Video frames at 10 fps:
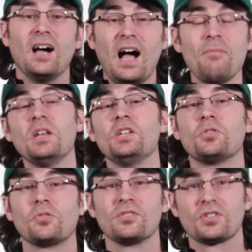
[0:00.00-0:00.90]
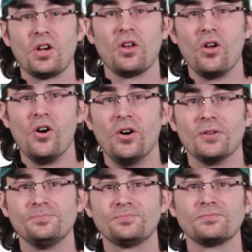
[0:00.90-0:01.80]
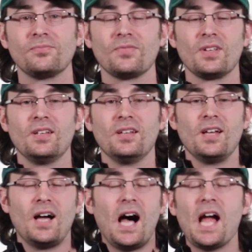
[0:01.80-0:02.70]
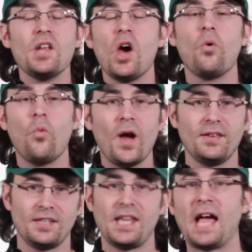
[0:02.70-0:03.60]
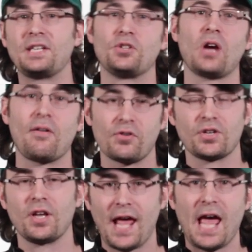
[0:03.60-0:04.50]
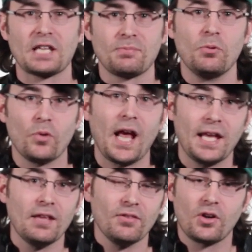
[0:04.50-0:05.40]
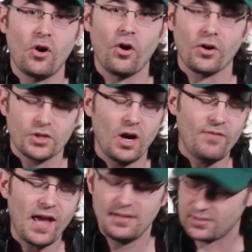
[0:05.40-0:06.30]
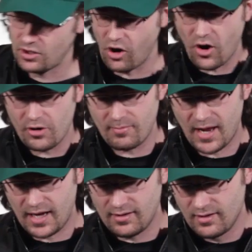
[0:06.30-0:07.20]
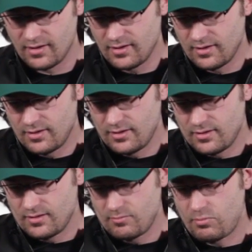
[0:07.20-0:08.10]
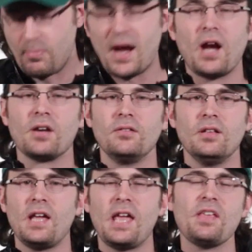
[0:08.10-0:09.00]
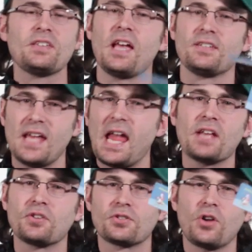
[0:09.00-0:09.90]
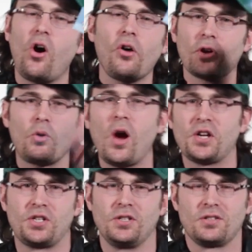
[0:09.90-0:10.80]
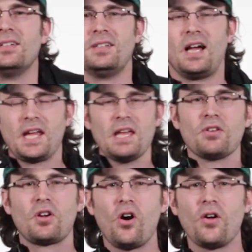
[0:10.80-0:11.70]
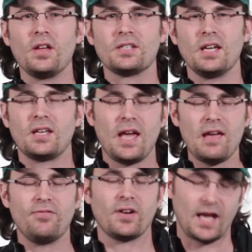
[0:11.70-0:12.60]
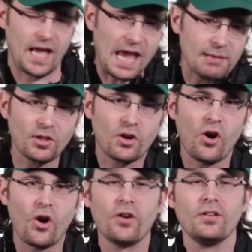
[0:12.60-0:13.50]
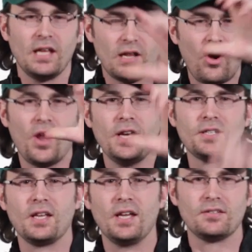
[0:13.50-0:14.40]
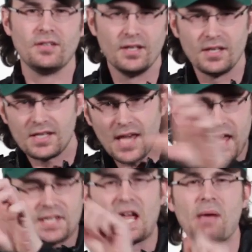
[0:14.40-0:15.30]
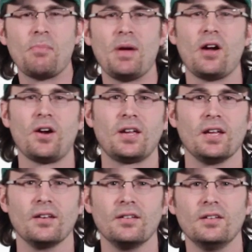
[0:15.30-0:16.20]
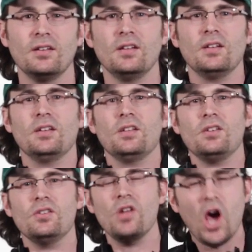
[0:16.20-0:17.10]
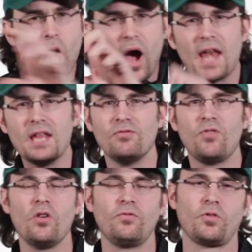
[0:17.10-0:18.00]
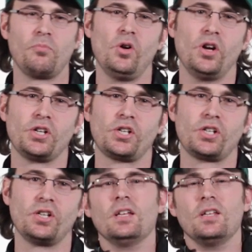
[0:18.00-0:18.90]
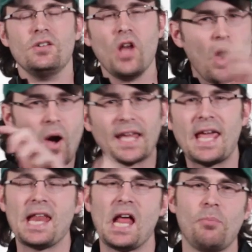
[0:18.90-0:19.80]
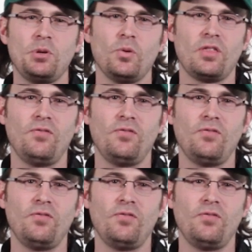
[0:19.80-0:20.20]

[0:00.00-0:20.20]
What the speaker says: I've been in Jordan so long, I know what the taxi drivers are going to ask me when I get in the car. So I've had this card made, prepared, and this has the answers to all their questions. I get in the car, they say, Kayfak. I hand them the card, and on it says, yes, I'm American. No, I didn't vote for Bush. No, I can't help you with a